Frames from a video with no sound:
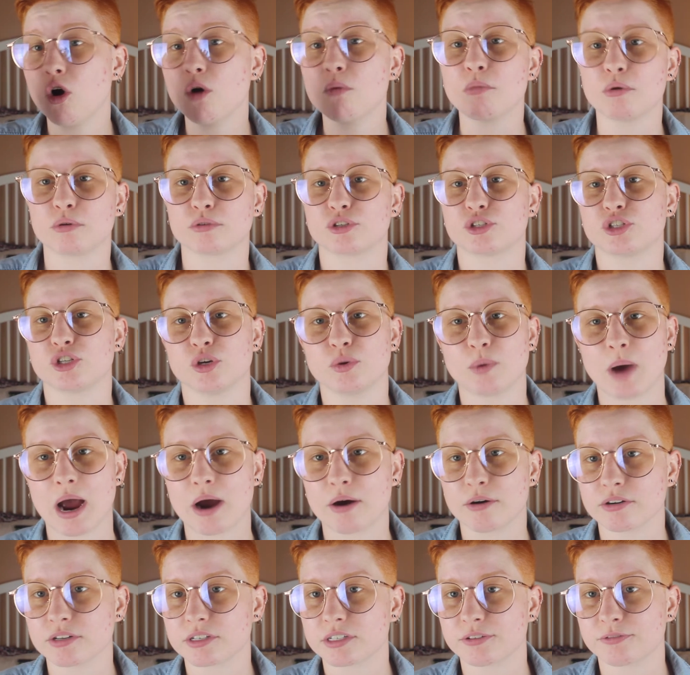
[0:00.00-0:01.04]
almost 2
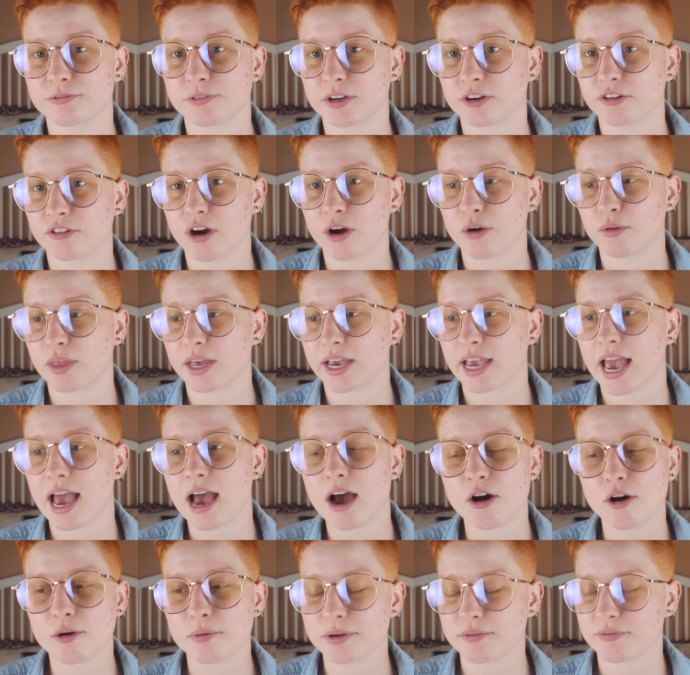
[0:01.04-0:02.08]
hours to figure out like
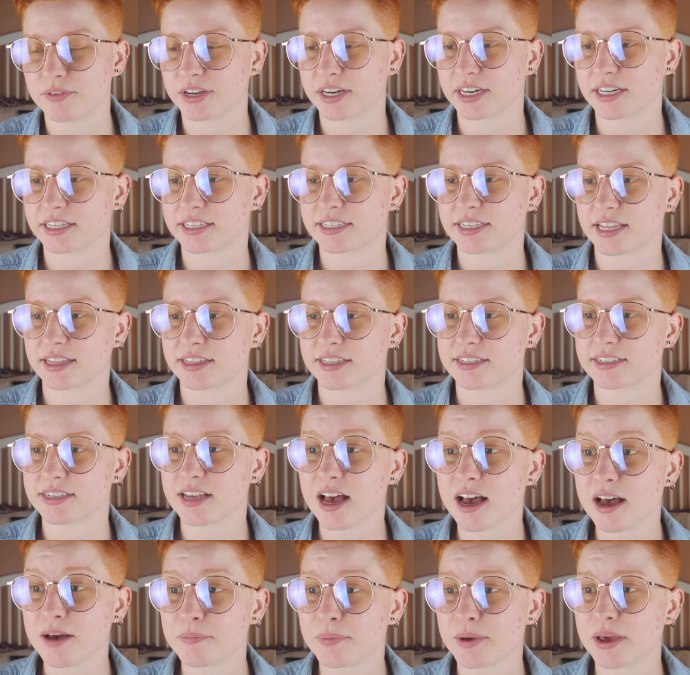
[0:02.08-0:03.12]
how I'm even gonna set this
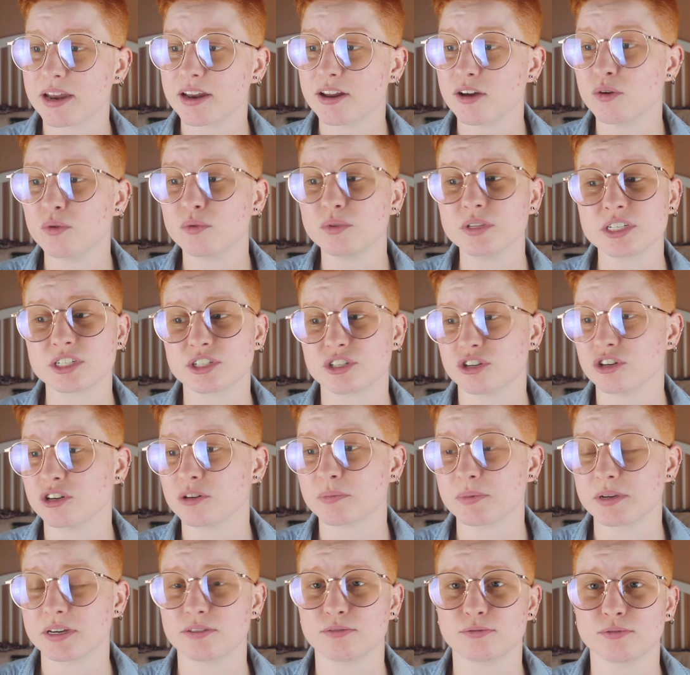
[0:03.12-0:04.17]
up, and it only
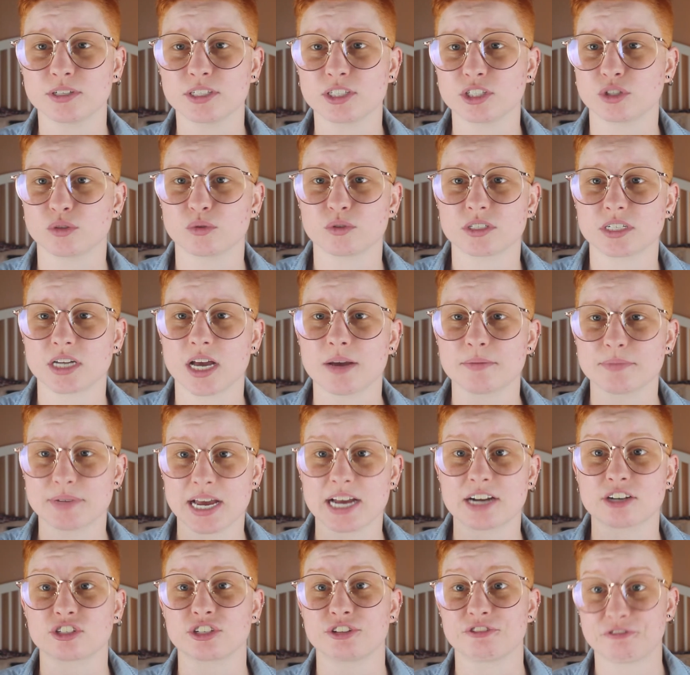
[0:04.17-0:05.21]
took me a really short time to
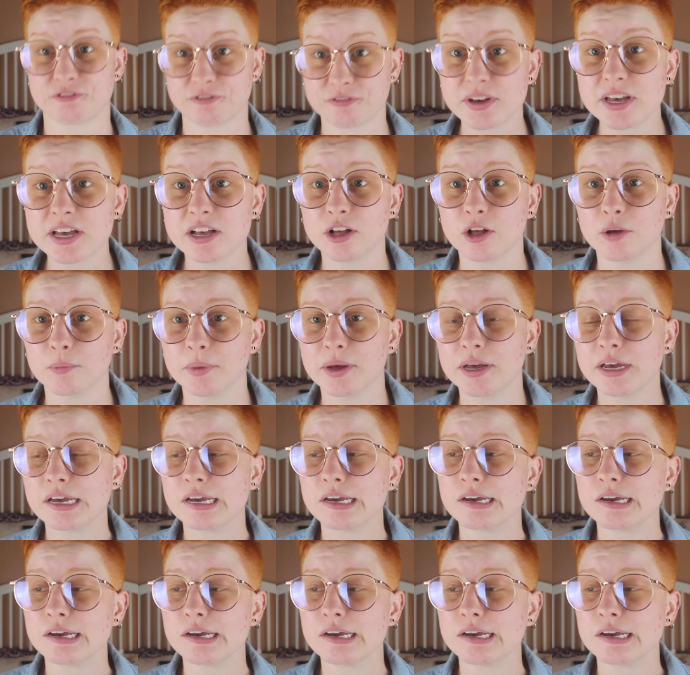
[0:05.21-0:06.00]
actually film,